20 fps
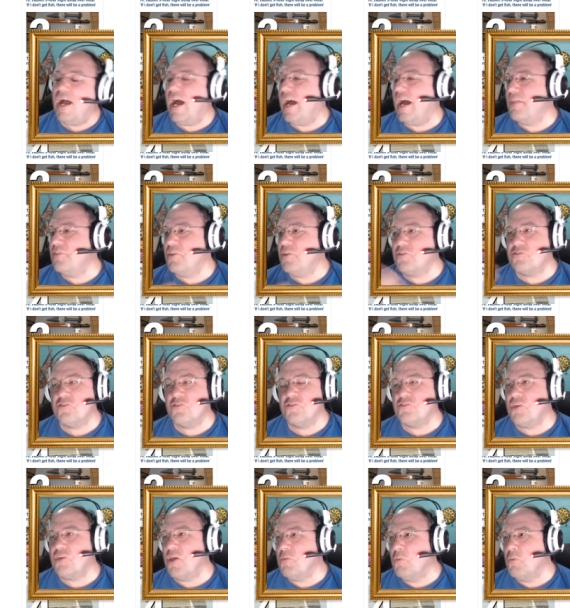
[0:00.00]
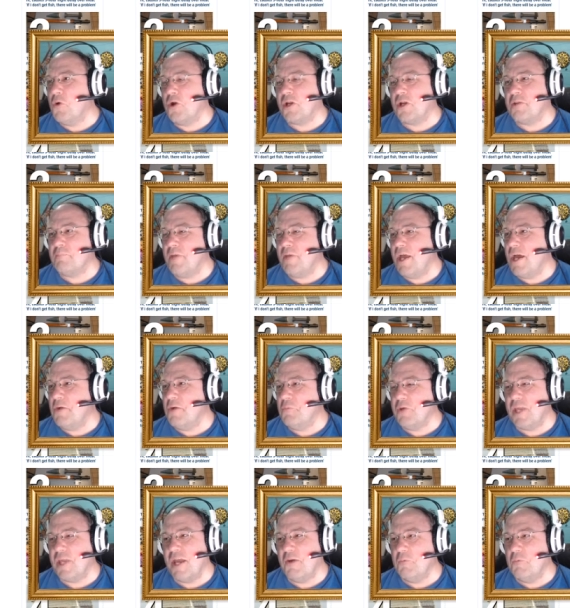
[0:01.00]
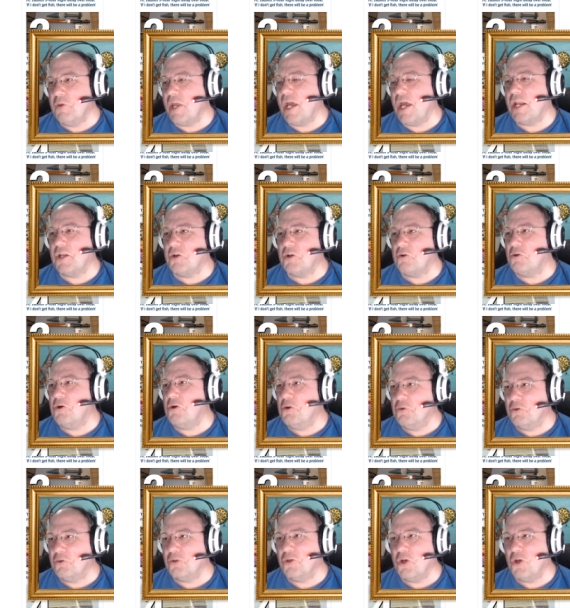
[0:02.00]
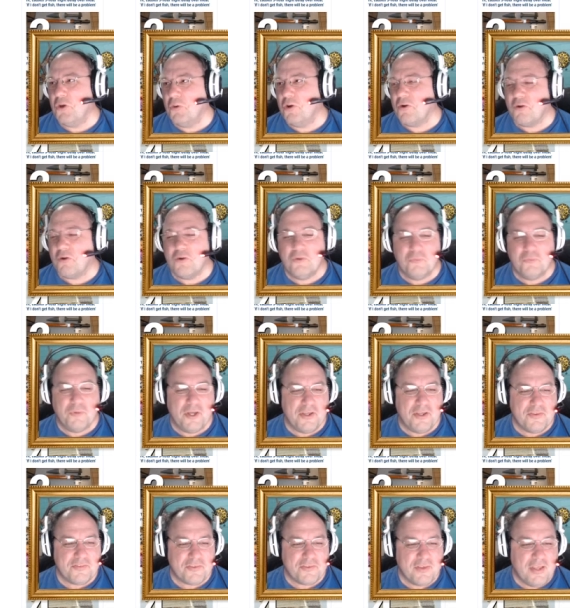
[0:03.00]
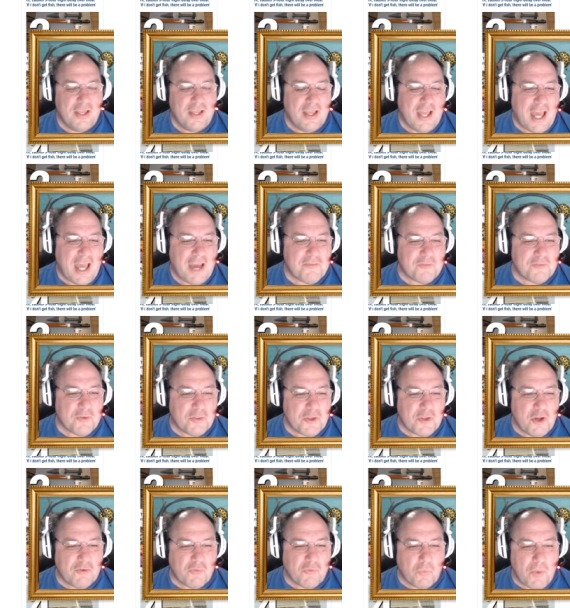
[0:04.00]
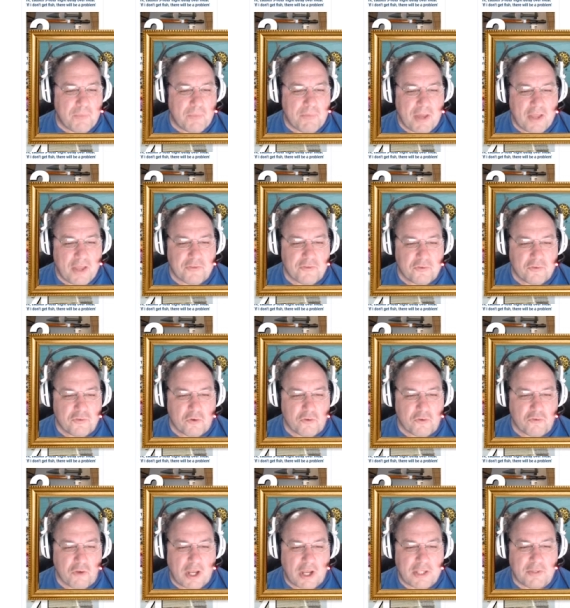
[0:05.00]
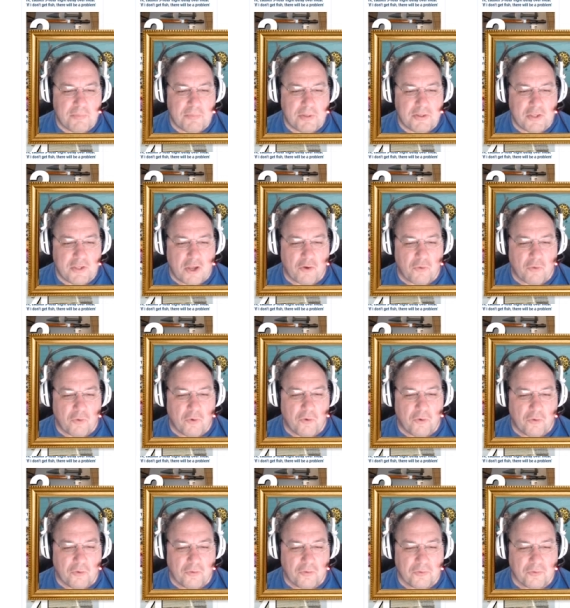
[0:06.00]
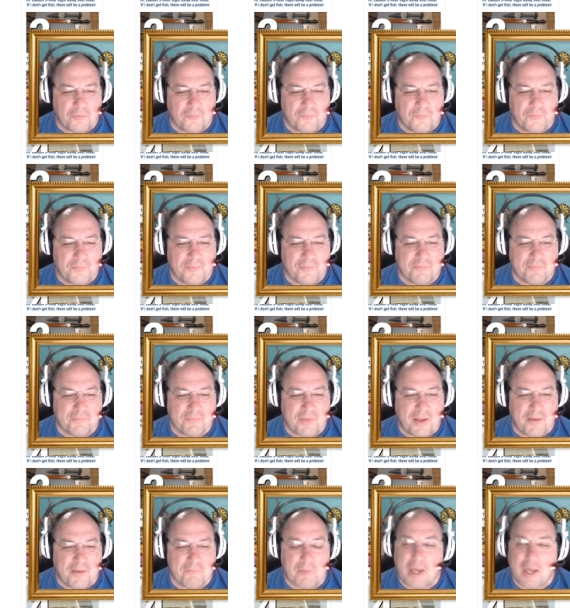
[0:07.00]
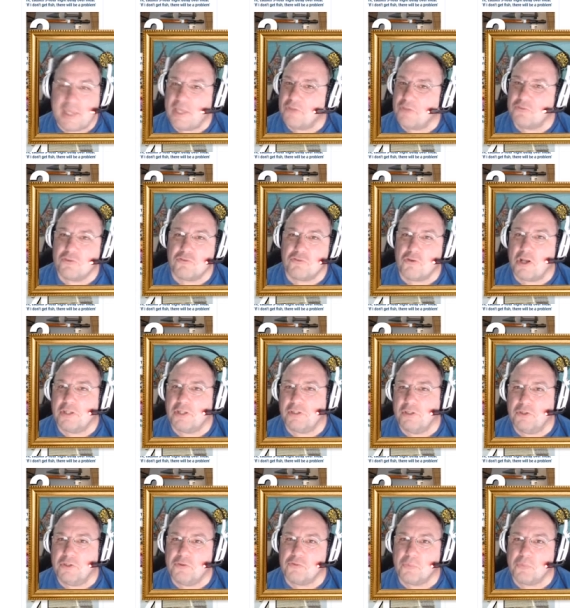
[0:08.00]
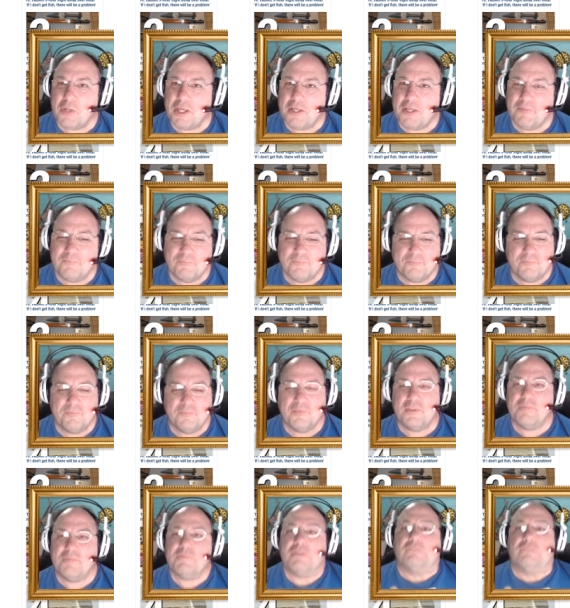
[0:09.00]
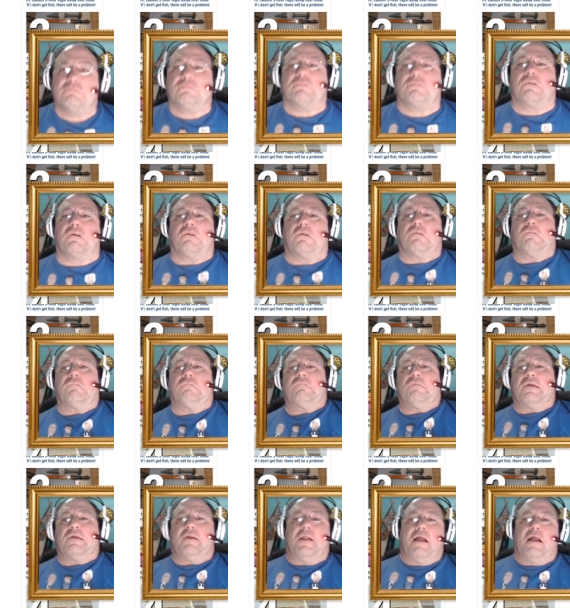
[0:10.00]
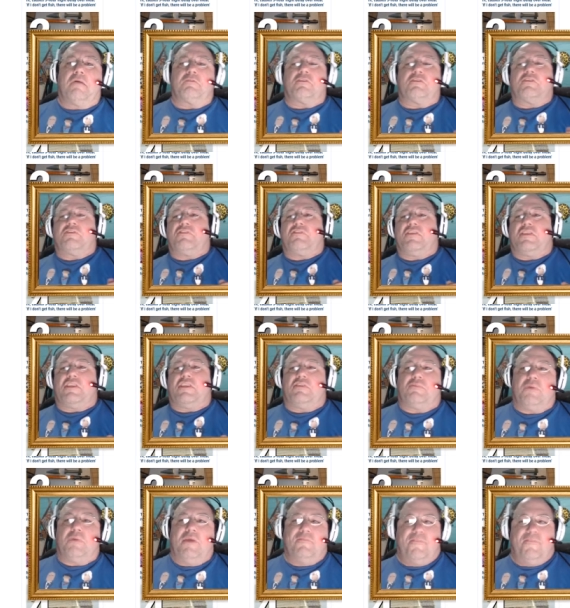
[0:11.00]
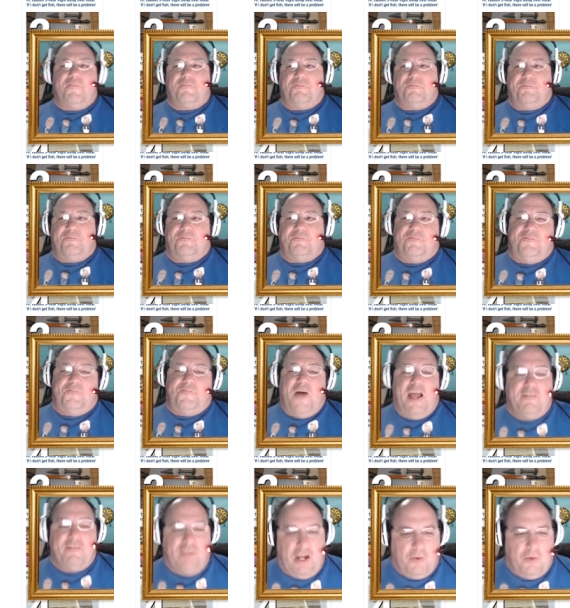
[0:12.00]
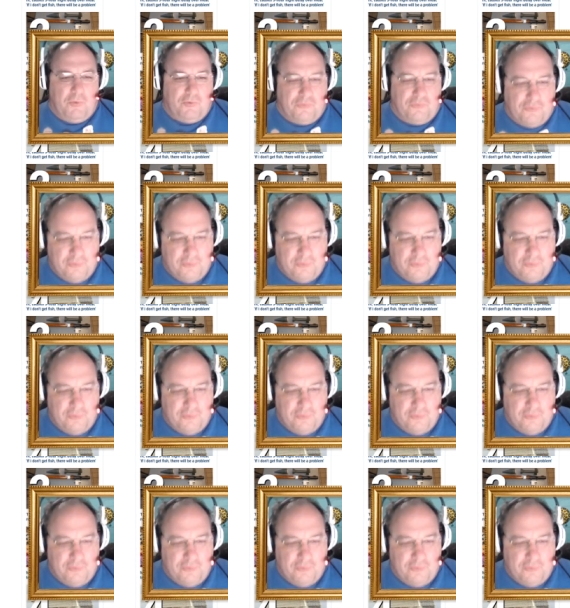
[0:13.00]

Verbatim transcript: this just ain't working, man. We get we gotta grow go our own ways. After the overweight passenger tried to be narrower, I guess he tried to lose weight. I've just sat this way for five hours.